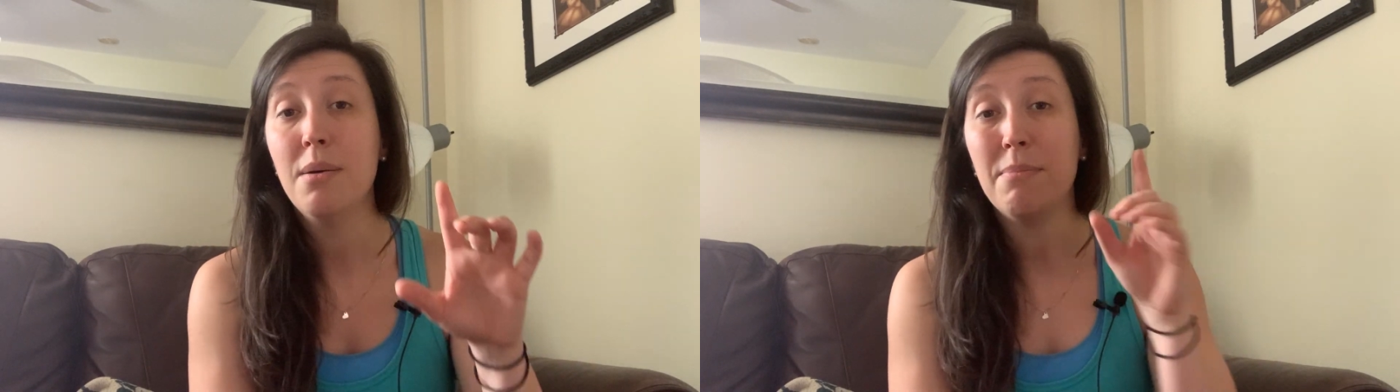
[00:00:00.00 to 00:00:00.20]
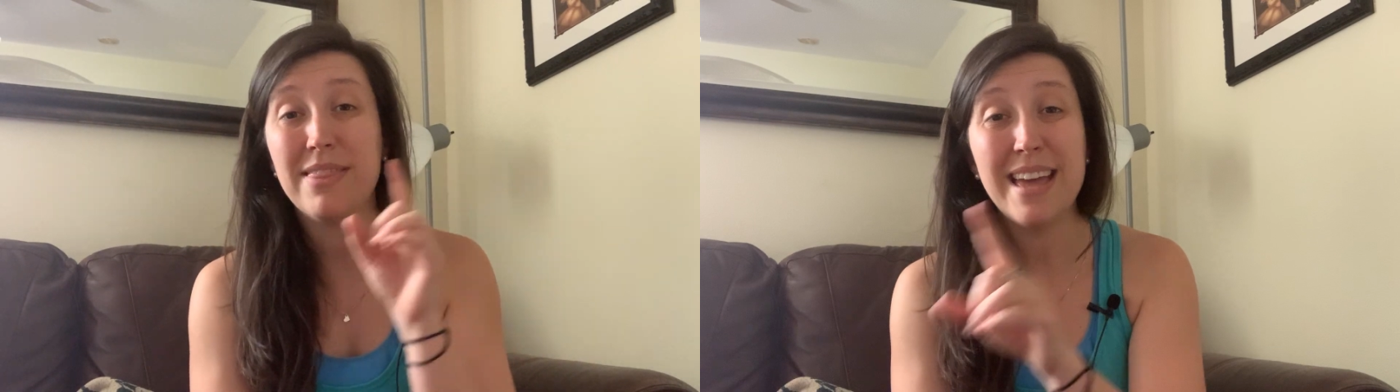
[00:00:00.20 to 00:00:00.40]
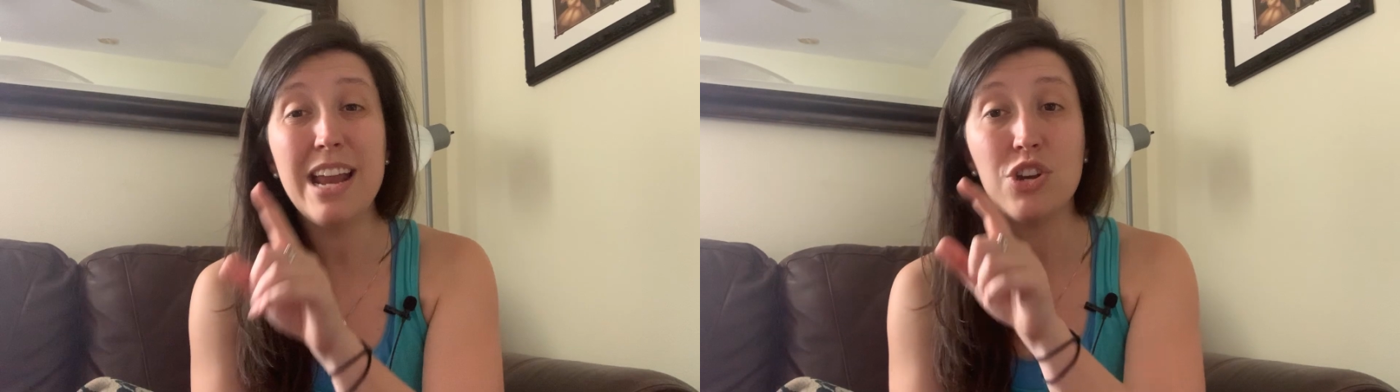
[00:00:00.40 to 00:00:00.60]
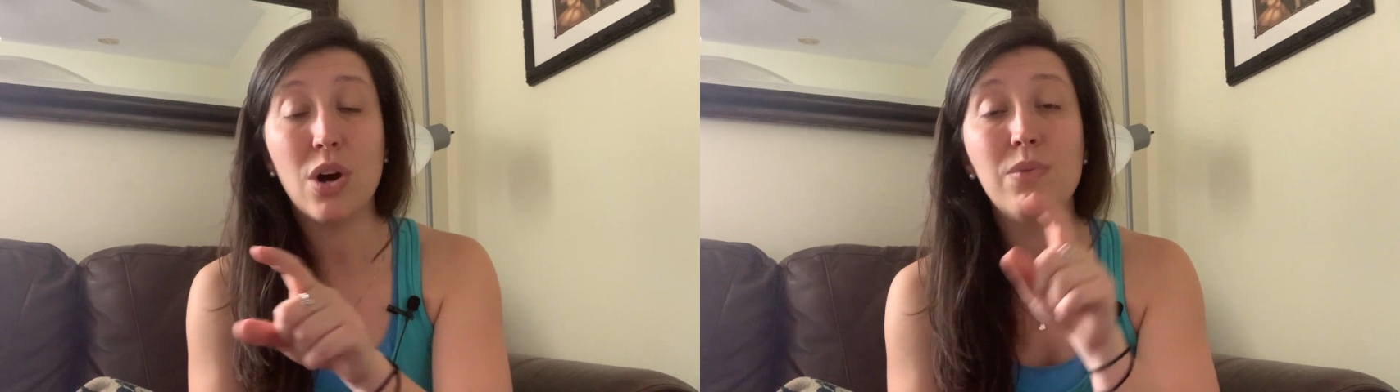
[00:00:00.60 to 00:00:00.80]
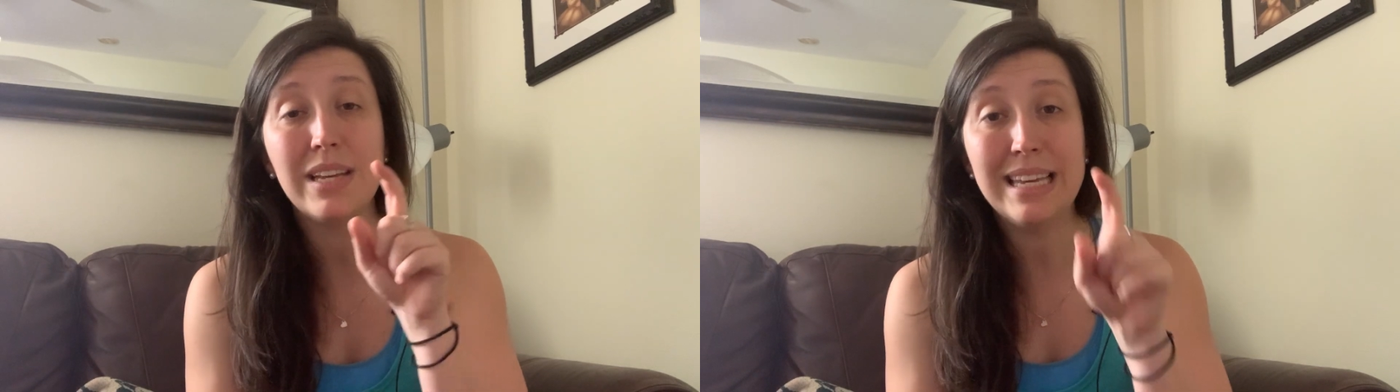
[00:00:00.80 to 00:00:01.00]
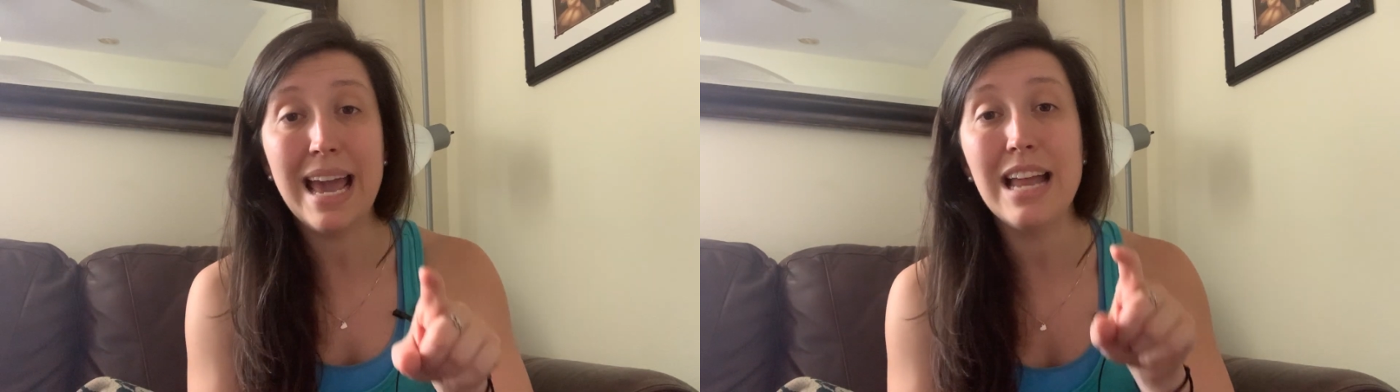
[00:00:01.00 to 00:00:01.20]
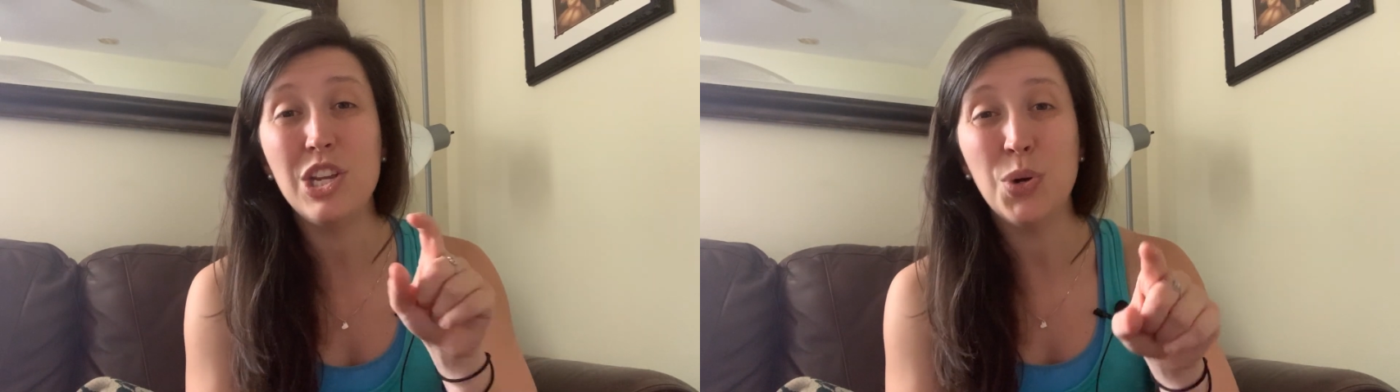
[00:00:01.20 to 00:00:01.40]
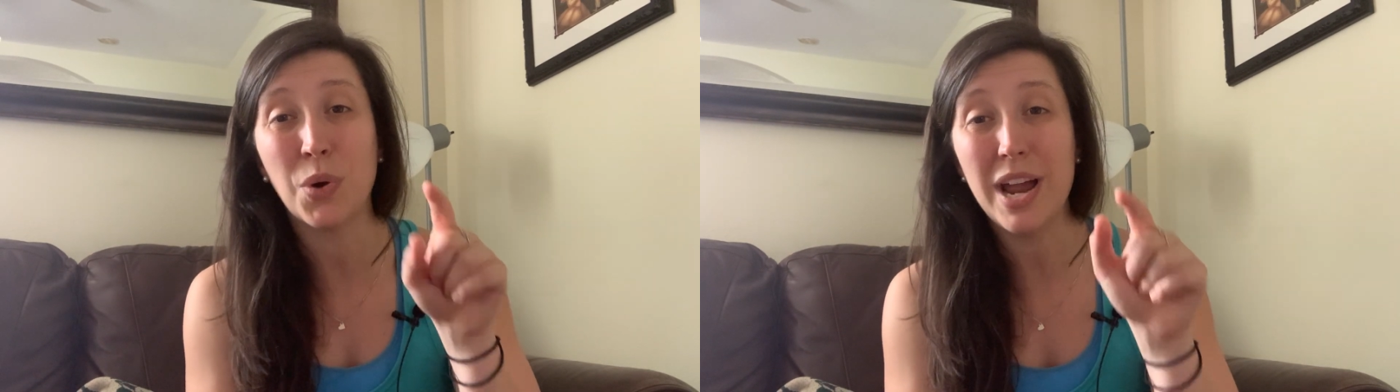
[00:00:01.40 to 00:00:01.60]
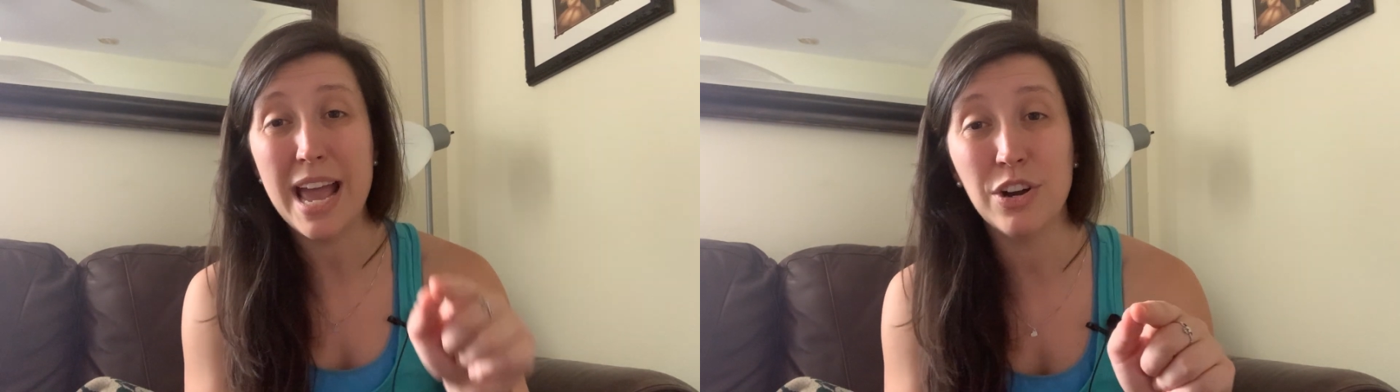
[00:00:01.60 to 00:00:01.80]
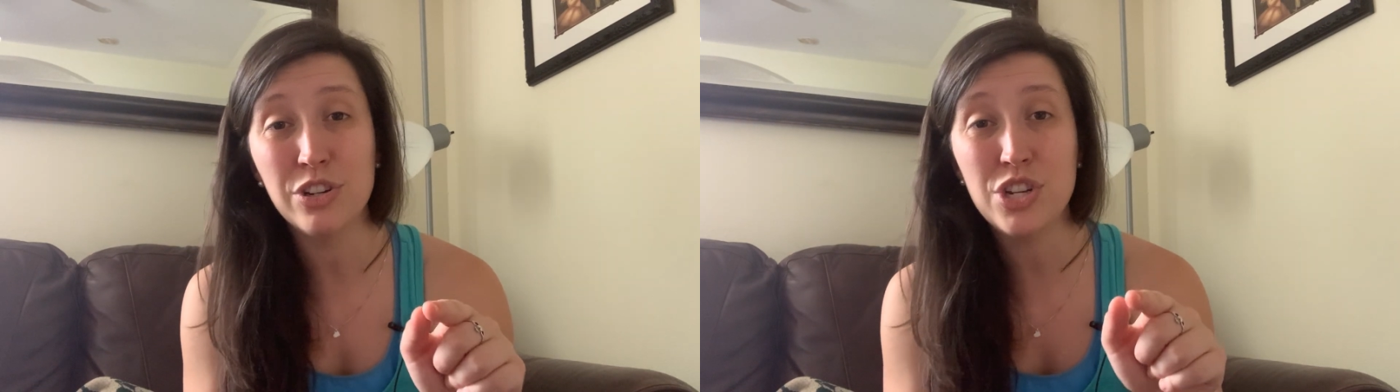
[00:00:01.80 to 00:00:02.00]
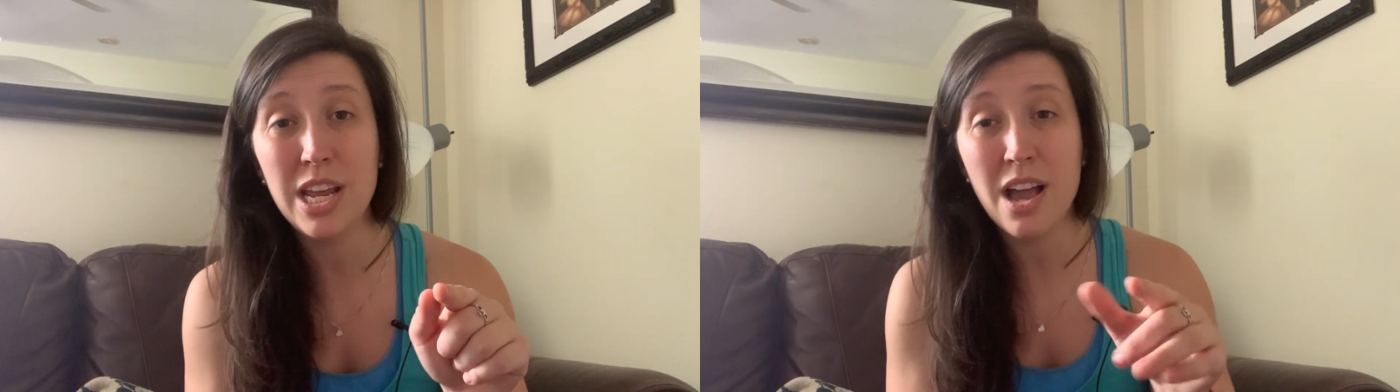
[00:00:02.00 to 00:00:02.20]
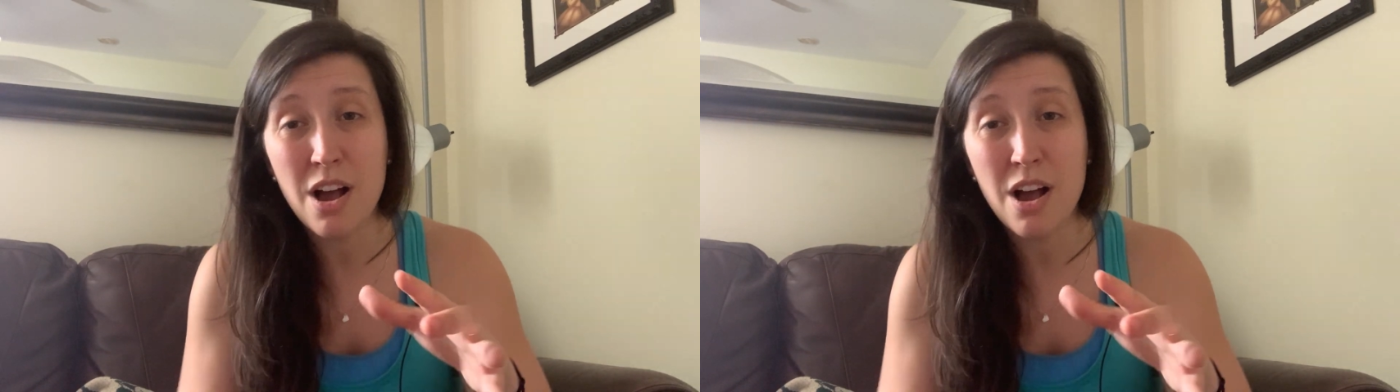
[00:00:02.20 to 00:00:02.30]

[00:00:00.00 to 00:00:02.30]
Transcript: but they don't get your energy